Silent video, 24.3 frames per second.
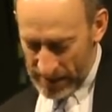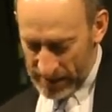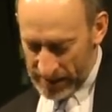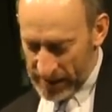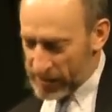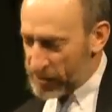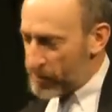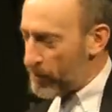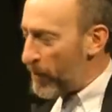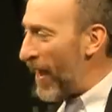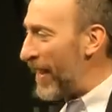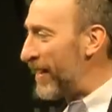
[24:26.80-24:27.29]

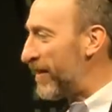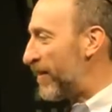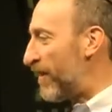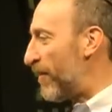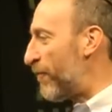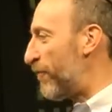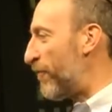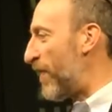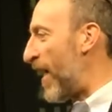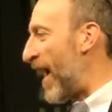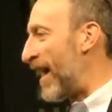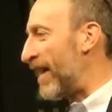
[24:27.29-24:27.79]
Despite
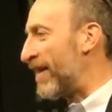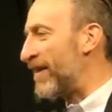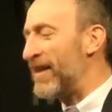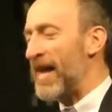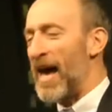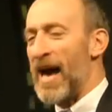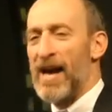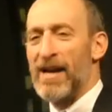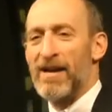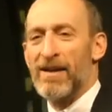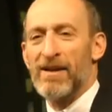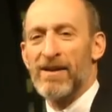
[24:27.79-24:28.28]
the fact
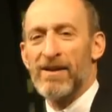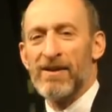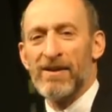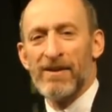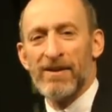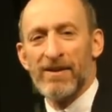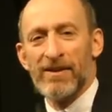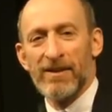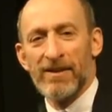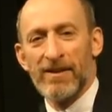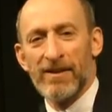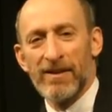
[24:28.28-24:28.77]

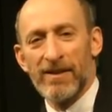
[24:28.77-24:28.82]
that